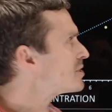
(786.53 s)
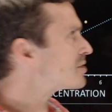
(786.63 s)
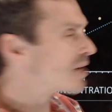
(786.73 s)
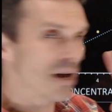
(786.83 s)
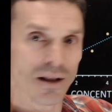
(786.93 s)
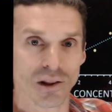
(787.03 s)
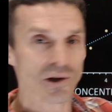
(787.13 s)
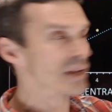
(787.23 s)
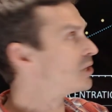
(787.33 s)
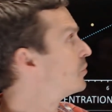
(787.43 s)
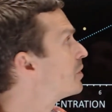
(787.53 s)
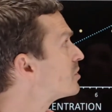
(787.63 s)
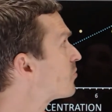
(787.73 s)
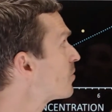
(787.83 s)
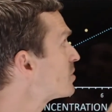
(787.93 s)
just kind of look at
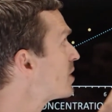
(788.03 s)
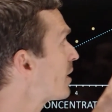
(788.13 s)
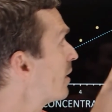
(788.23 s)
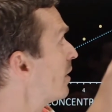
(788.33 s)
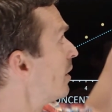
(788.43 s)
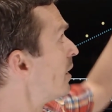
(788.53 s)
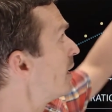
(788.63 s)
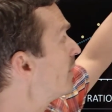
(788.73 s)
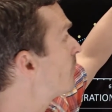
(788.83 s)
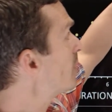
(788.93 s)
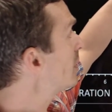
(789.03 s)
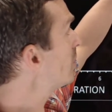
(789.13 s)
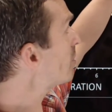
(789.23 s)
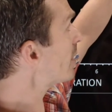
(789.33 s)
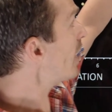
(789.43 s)
units for a second. If we look